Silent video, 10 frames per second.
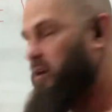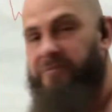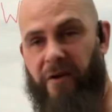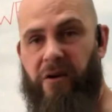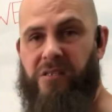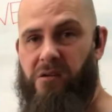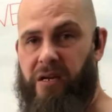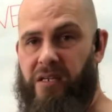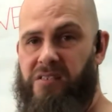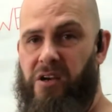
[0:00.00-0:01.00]
to focus
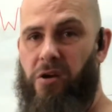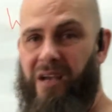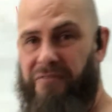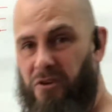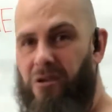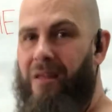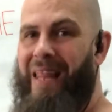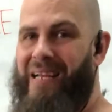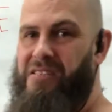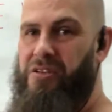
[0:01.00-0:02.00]
on it. So if you're not
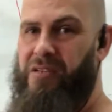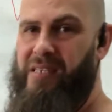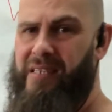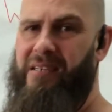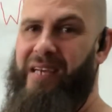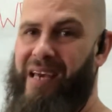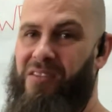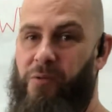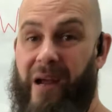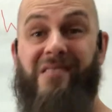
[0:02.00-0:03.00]
allowed to do this until day
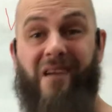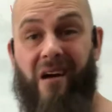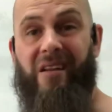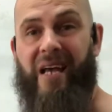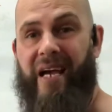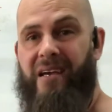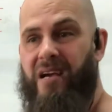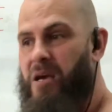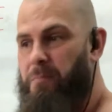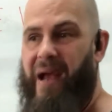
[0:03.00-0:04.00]
3, it's kind of like
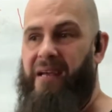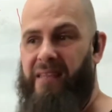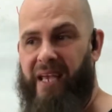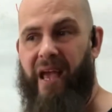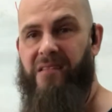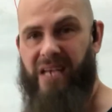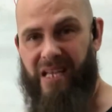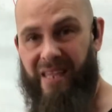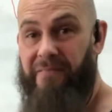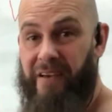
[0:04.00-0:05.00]
making the kids
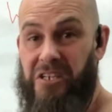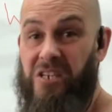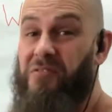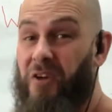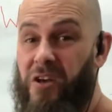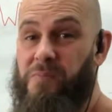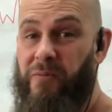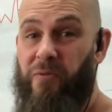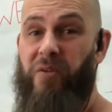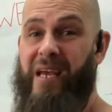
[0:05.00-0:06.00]
eat their veggies first
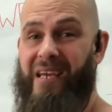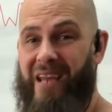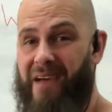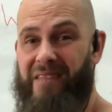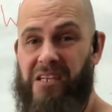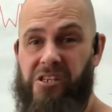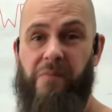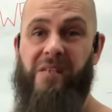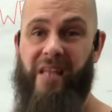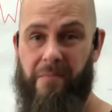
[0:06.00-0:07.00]
before they can have their
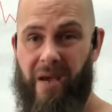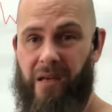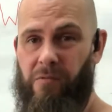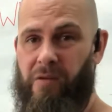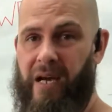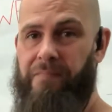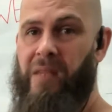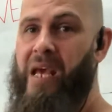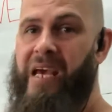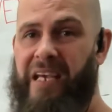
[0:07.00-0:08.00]
chips and their meat, right?
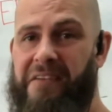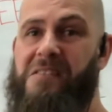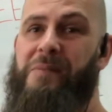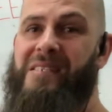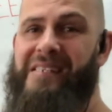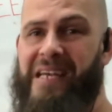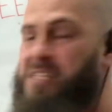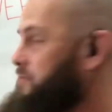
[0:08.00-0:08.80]
Gives them incentive